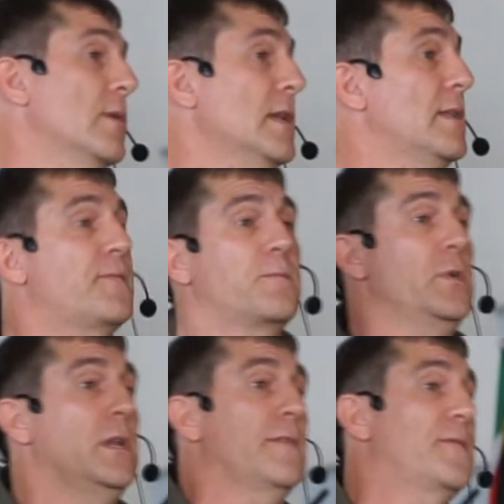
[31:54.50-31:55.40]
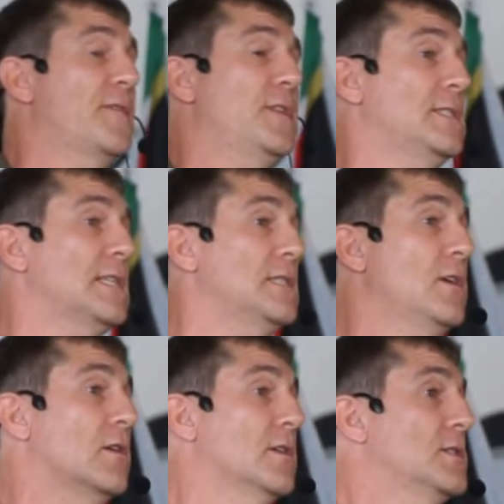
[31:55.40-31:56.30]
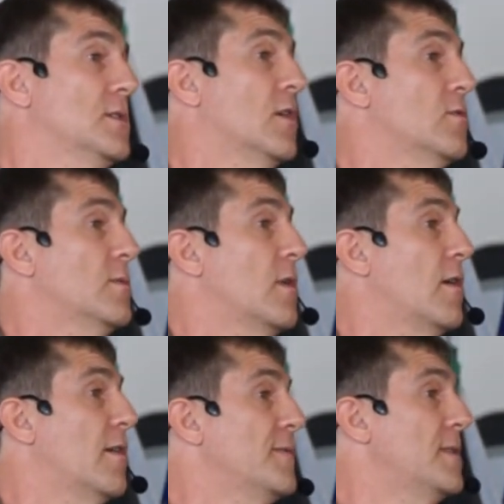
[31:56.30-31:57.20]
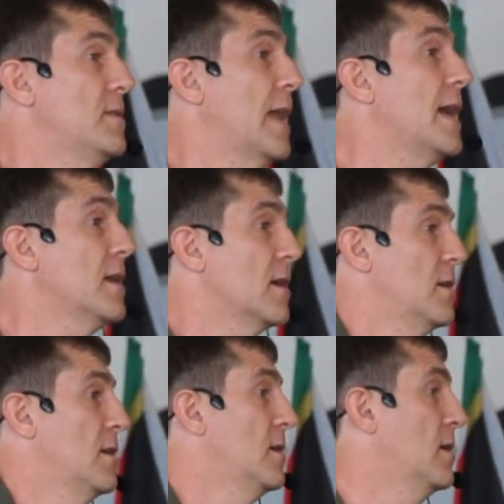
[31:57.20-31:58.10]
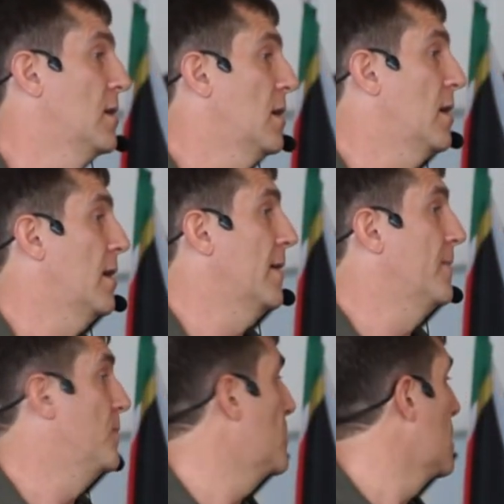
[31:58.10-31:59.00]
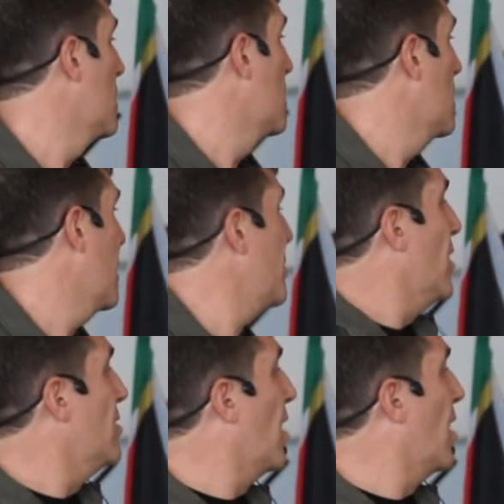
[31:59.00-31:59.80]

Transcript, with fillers: We need, we need 50, 60 years, you know, of data. Um, and we don't